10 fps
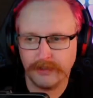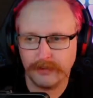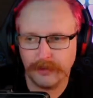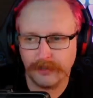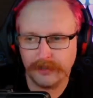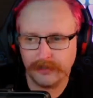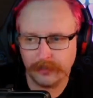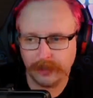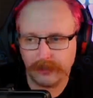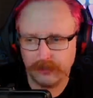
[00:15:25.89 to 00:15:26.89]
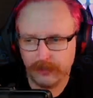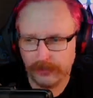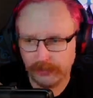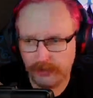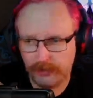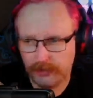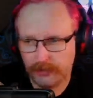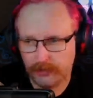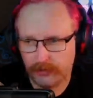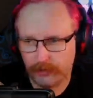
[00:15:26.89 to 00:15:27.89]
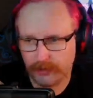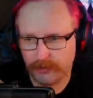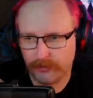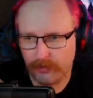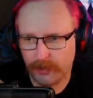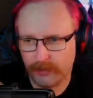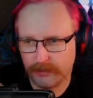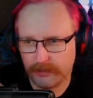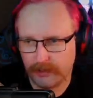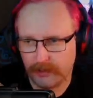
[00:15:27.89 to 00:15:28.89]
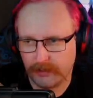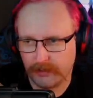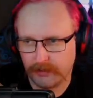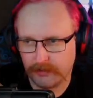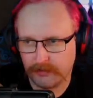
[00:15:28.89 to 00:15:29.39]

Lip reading: We're going to set up a cube one. I'm going to place it right in the center here.